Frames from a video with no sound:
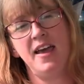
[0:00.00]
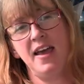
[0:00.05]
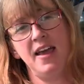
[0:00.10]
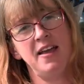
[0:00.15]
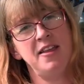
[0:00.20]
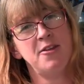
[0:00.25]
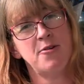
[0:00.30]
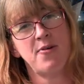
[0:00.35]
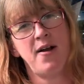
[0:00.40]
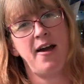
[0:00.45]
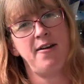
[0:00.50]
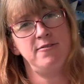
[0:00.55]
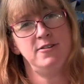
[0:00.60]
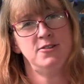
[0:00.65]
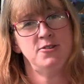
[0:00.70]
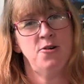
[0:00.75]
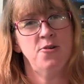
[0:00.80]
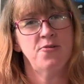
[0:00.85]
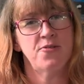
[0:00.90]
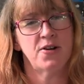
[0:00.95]
the ride was
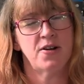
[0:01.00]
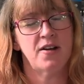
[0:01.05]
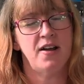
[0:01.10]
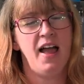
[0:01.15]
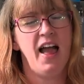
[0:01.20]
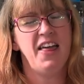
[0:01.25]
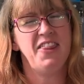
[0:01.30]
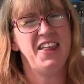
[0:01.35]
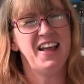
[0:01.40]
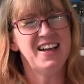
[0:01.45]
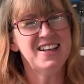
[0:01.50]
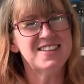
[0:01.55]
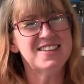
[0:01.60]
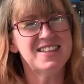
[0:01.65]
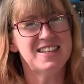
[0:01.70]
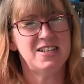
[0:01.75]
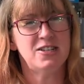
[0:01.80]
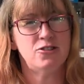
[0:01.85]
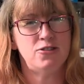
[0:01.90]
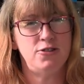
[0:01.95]
over. I think it's a
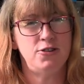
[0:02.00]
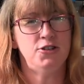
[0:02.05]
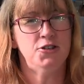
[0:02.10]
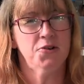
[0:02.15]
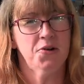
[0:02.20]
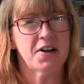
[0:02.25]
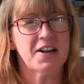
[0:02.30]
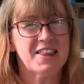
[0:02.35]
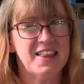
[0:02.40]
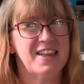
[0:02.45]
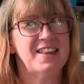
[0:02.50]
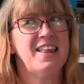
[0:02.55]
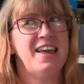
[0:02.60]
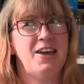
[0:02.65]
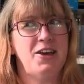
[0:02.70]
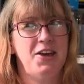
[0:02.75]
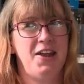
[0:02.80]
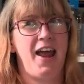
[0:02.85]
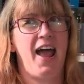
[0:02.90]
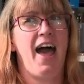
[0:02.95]
little too short. I think they
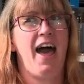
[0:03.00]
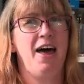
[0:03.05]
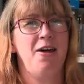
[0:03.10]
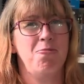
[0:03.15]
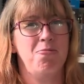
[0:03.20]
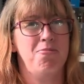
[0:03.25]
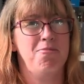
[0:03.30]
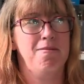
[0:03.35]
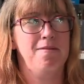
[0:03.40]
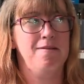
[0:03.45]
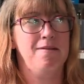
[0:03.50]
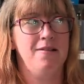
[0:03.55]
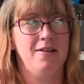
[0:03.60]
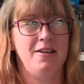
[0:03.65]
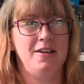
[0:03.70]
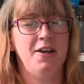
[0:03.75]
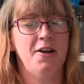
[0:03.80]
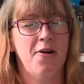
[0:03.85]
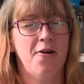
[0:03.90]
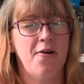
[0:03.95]
could add,
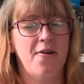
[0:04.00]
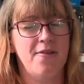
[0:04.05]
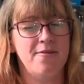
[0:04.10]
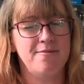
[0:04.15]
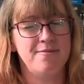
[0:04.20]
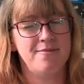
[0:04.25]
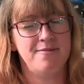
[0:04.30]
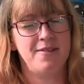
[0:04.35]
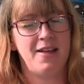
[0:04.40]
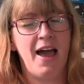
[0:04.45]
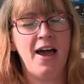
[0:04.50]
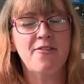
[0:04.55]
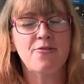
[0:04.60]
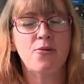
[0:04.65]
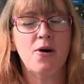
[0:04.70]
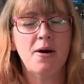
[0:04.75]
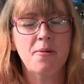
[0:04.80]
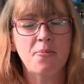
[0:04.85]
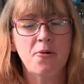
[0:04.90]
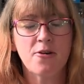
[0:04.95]
you know, have
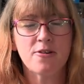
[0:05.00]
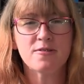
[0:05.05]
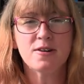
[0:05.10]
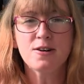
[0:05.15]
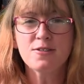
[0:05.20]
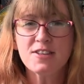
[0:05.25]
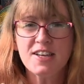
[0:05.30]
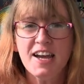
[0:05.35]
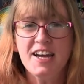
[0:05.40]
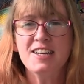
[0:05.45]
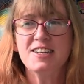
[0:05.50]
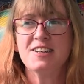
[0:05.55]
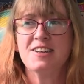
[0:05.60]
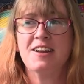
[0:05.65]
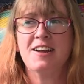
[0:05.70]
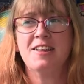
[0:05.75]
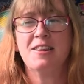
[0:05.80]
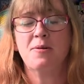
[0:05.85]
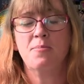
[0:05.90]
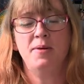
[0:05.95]
one more rotation
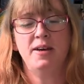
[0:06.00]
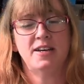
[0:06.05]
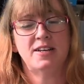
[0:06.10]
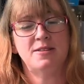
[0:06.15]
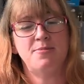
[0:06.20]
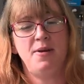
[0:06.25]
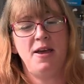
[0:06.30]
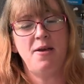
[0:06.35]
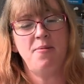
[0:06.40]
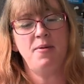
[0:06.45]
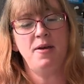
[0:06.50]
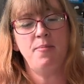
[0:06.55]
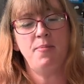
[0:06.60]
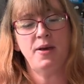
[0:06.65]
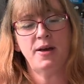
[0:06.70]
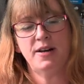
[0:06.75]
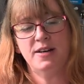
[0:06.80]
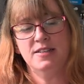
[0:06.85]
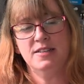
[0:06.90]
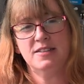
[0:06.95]
in the mix maybe,
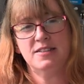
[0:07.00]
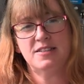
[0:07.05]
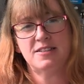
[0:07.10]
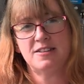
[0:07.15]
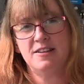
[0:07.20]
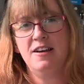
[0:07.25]
because